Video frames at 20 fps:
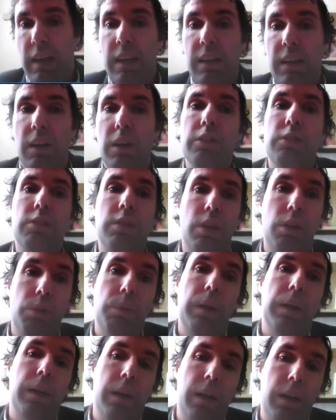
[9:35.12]
And
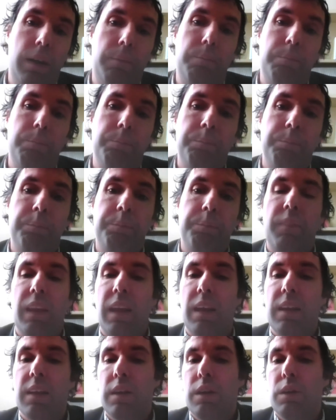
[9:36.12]
also,
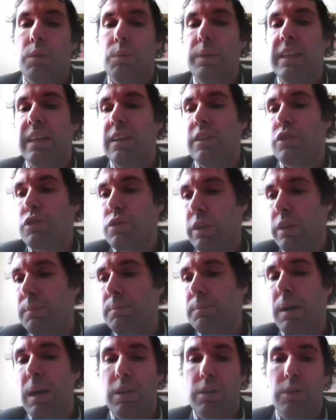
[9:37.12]
we can
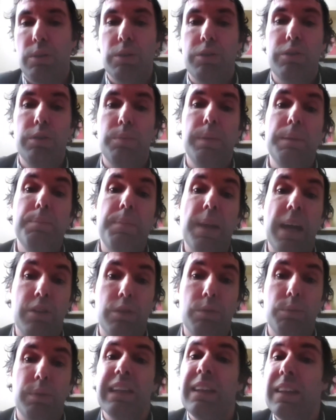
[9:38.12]
train models to be
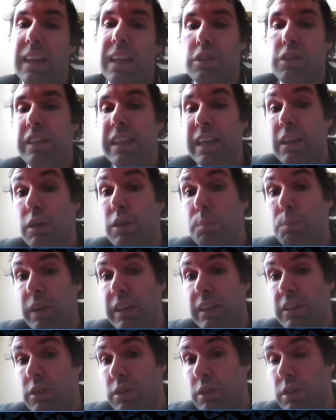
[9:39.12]
better with less data
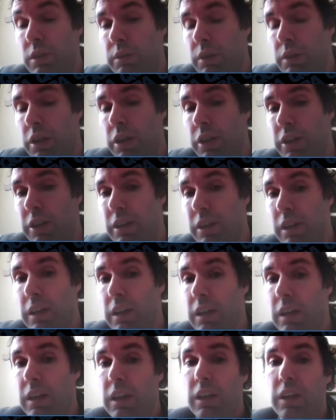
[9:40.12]
points too.
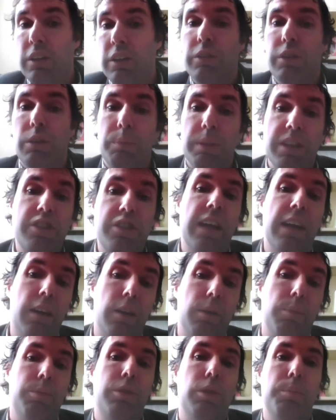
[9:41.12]
So which
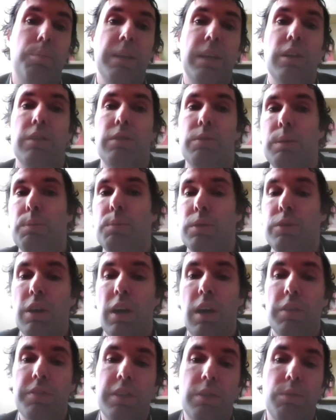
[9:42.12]
helps. So because we
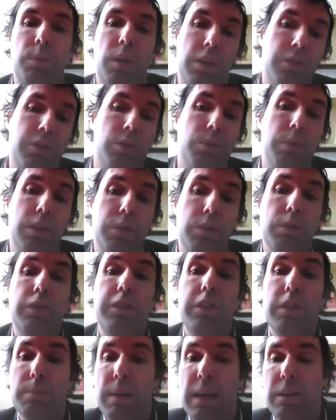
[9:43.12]
often want to
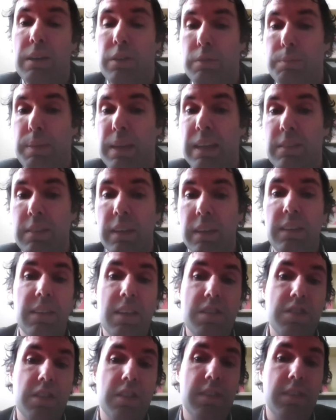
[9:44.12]
reduce the amount of baseline
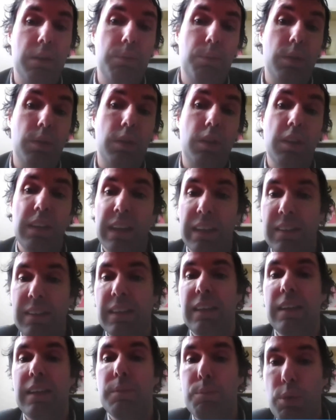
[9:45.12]
sessions that we're
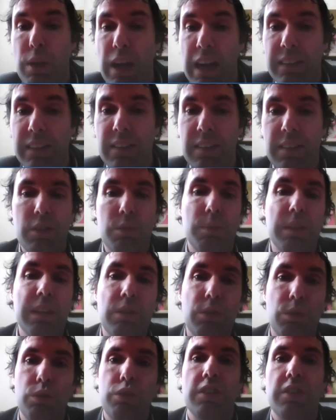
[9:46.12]
collecting in practice and
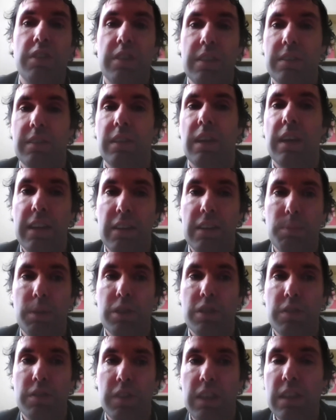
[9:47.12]
research, is not as
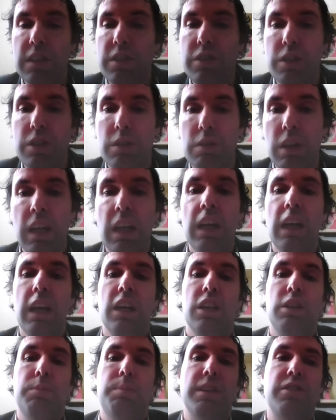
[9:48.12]
much of an issue,
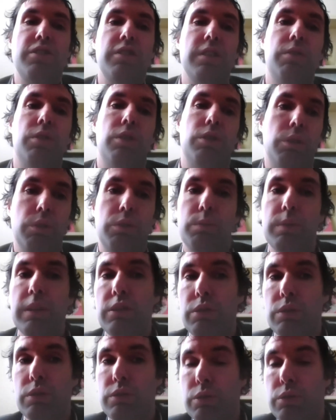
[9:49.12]
especially for those
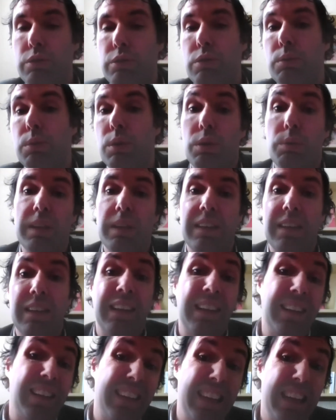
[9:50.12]
researchers who work
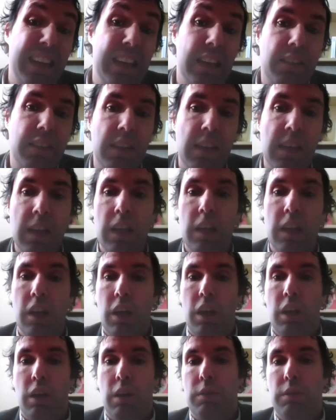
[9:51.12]
in clinics.
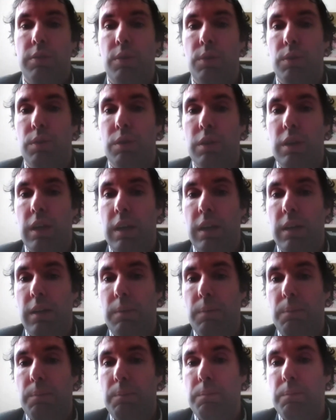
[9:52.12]

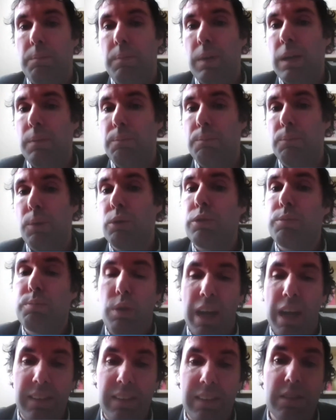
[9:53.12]
For
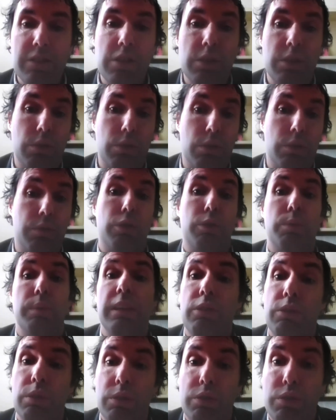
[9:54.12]
most practitioners or for
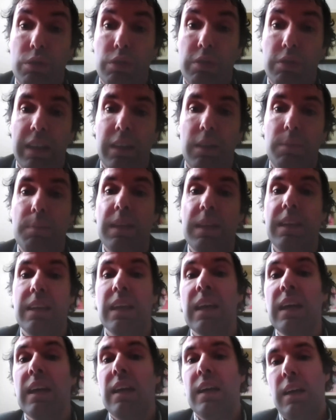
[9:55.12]
researchers like
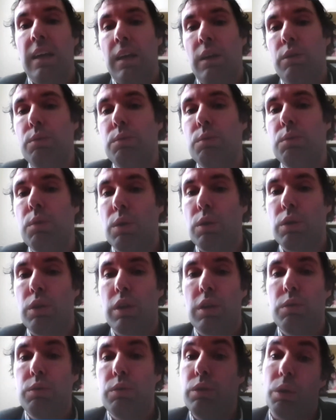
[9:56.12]
me
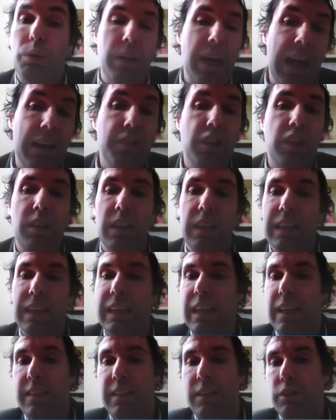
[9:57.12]
who don't have a
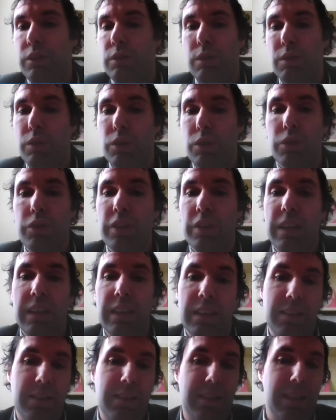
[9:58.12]
clinic at their
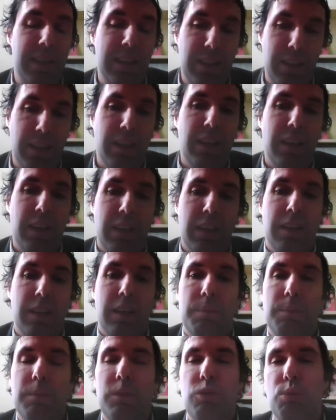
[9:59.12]
university, it's
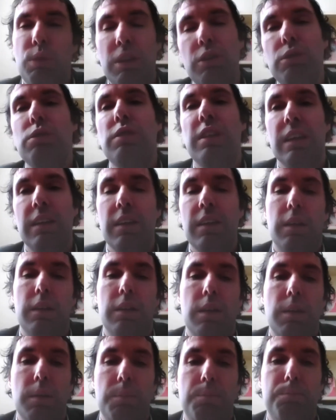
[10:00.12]
reducing
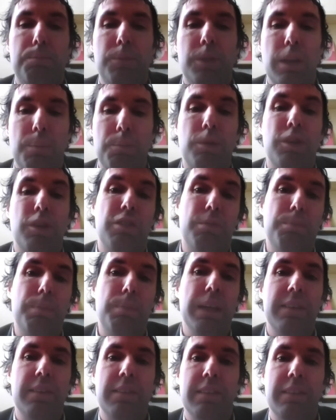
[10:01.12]
the number of
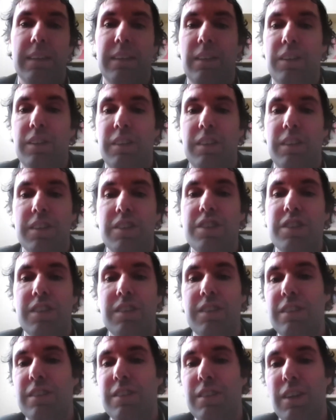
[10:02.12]
baseline conditions